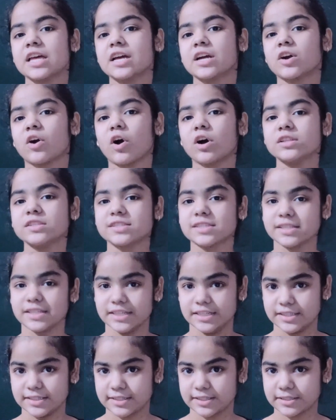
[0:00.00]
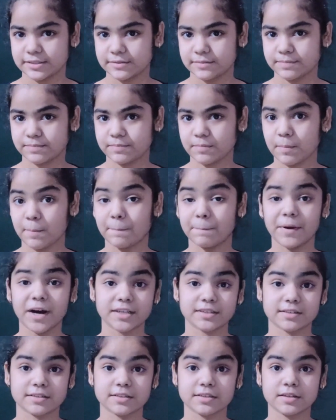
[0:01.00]
consonant,
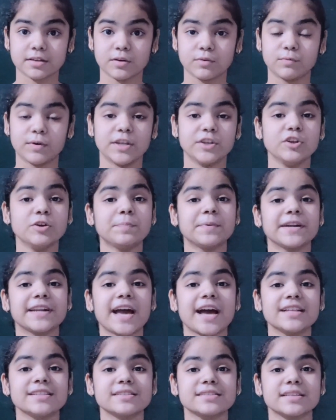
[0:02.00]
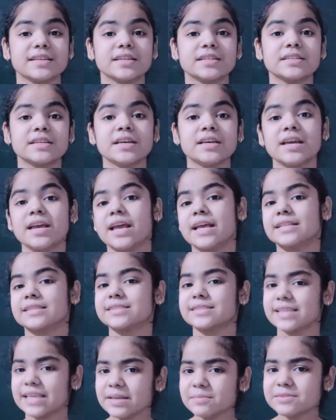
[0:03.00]
but when you pronounce it, it
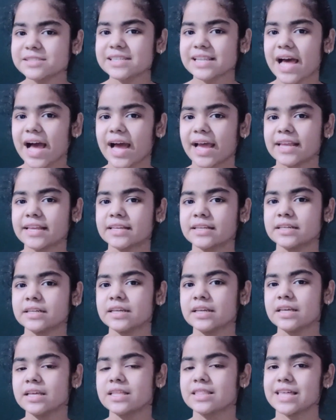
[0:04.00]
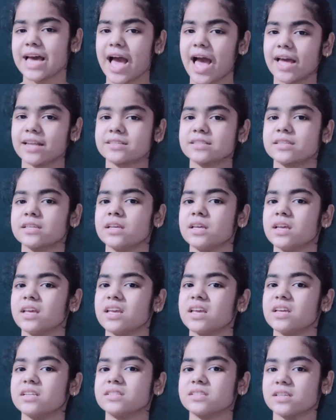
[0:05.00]
seems like that
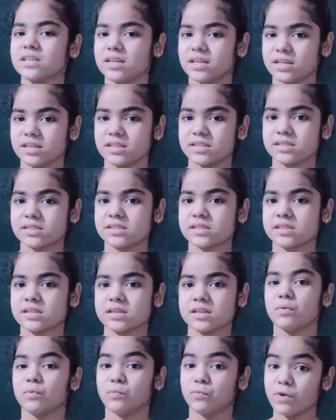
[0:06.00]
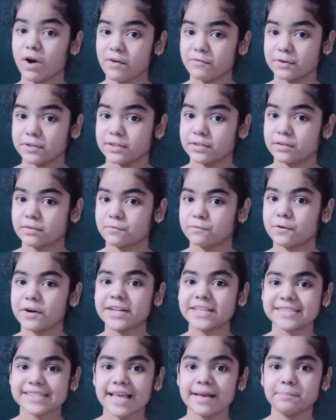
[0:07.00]
it is vowel. For
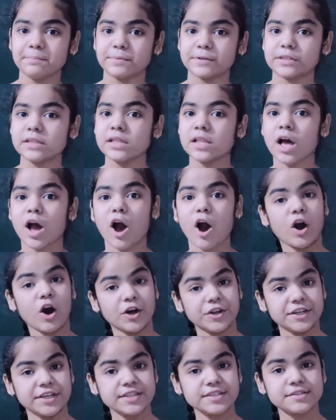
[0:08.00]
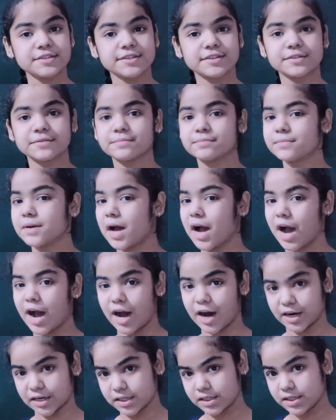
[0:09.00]
example, honest,
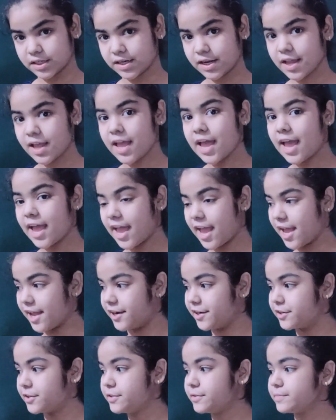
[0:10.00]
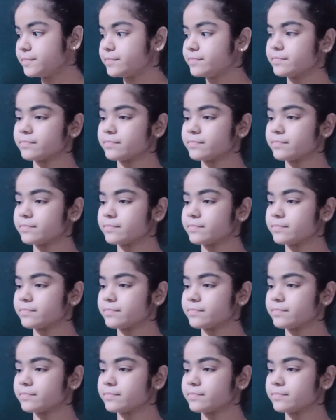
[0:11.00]
r, air,